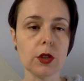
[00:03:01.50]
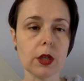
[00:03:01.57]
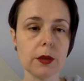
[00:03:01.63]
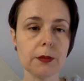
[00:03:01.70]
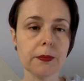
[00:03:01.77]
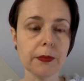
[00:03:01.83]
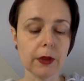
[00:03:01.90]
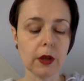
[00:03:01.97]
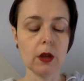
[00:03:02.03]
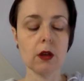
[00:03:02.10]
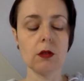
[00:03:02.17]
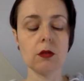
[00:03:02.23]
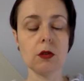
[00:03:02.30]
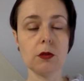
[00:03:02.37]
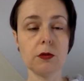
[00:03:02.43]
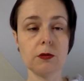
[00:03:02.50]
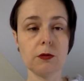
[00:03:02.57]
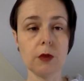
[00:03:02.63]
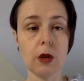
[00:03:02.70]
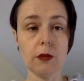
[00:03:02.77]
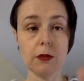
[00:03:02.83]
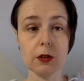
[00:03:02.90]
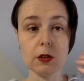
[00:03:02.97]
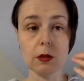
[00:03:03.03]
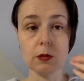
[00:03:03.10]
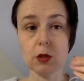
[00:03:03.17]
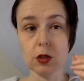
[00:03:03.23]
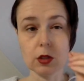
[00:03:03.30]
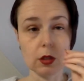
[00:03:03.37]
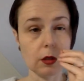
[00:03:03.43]
it. So first, I'm
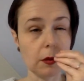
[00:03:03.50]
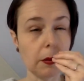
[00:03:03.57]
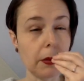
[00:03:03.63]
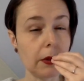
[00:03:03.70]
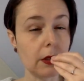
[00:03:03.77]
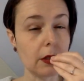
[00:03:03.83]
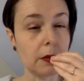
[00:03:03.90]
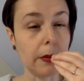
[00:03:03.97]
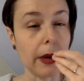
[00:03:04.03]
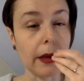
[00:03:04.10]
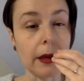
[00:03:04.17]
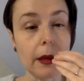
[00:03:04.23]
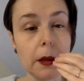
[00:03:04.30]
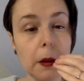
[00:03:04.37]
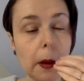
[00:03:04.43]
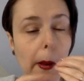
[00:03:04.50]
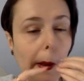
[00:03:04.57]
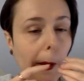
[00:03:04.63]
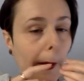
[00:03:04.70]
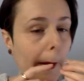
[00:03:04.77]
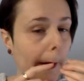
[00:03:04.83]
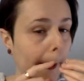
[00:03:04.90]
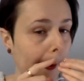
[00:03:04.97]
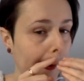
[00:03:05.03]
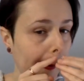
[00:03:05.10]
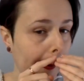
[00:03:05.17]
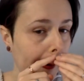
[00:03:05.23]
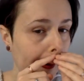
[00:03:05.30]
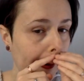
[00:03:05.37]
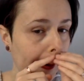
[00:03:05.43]
just gonna put this back in.
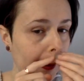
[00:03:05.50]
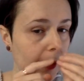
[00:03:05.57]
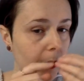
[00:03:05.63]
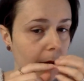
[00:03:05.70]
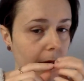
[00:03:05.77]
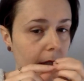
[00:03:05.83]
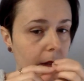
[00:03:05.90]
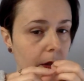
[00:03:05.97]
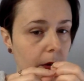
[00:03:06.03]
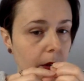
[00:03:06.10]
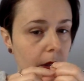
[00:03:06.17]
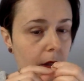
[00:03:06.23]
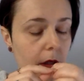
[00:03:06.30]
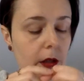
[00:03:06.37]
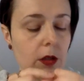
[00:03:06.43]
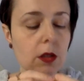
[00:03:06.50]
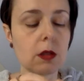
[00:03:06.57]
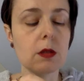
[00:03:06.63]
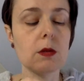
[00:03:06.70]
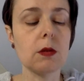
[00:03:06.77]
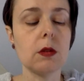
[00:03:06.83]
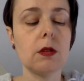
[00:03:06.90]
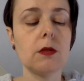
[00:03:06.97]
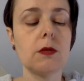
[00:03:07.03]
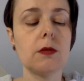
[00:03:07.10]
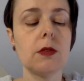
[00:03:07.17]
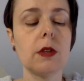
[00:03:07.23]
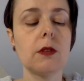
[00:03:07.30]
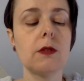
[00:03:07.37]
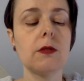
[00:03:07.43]
The way I do it is I just sort of
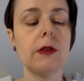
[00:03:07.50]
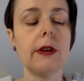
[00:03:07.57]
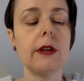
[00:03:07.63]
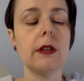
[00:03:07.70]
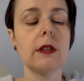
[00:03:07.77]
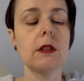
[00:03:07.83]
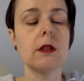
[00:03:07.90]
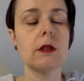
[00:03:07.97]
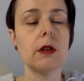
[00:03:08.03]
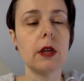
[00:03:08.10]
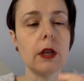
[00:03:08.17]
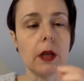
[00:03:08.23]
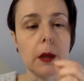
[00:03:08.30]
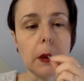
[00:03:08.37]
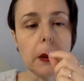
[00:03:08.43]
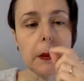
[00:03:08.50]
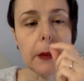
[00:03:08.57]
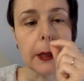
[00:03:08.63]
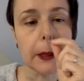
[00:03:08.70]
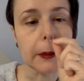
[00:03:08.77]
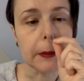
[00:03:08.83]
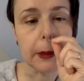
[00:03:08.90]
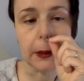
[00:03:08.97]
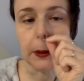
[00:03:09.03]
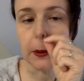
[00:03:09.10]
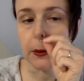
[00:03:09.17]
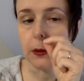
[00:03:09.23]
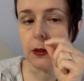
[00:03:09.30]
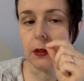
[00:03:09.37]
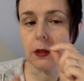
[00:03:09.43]
like find the right angle because my
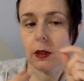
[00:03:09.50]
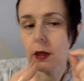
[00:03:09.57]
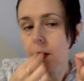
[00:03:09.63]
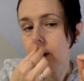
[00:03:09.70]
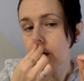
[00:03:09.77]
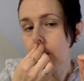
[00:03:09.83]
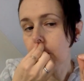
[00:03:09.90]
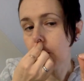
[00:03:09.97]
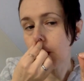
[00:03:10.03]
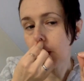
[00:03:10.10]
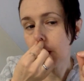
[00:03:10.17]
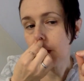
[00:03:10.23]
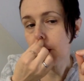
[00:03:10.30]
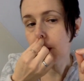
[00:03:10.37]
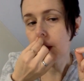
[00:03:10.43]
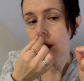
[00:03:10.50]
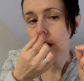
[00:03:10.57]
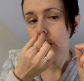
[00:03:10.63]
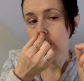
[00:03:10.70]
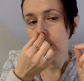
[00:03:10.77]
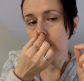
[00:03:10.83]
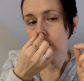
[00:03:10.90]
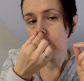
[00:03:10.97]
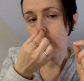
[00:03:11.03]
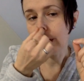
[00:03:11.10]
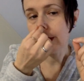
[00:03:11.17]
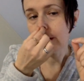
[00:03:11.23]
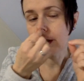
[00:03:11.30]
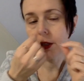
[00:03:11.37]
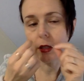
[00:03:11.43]
nose is narrow here, but
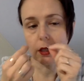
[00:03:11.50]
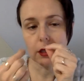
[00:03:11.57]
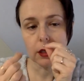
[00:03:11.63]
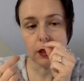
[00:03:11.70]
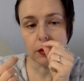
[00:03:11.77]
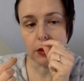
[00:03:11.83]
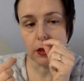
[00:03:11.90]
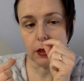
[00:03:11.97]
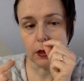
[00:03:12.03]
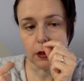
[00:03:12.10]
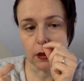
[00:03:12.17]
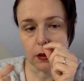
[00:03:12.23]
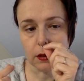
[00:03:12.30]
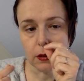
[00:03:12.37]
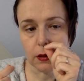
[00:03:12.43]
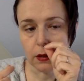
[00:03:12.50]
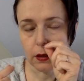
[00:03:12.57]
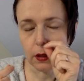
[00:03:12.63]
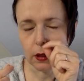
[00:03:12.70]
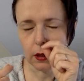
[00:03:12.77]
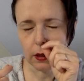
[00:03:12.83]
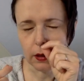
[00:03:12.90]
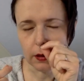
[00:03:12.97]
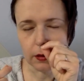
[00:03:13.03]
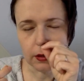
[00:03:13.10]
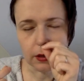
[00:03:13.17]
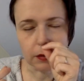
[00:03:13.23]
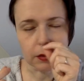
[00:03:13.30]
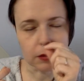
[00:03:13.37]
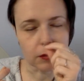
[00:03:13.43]
wider here. I mean the
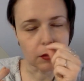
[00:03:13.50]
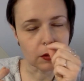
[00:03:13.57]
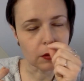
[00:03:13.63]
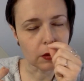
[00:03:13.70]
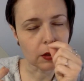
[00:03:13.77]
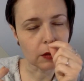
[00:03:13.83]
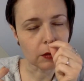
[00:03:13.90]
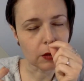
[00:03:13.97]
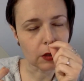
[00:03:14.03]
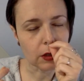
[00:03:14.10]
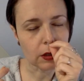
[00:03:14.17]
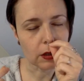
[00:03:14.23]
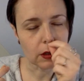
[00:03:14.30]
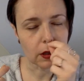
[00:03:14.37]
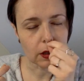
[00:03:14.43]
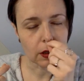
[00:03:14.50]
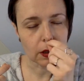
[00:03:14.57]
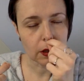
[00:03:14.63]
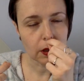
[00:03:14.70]
septum is what I'm trying to say.